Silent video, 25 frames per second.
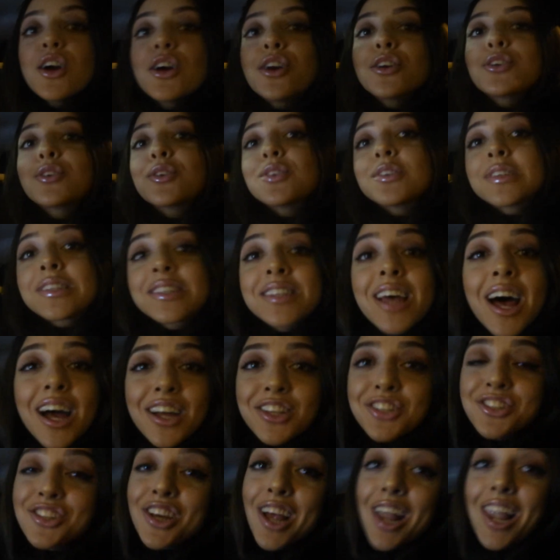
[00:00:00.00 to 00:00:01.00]
You're
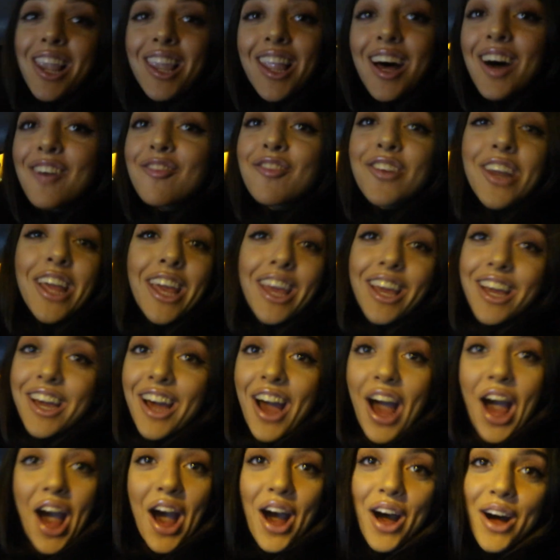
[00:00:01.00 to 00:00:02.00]
such a lovely
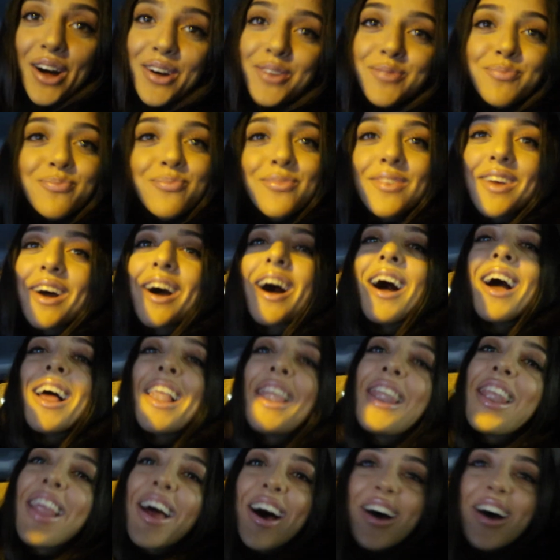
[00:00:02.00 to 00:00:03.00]
girl. I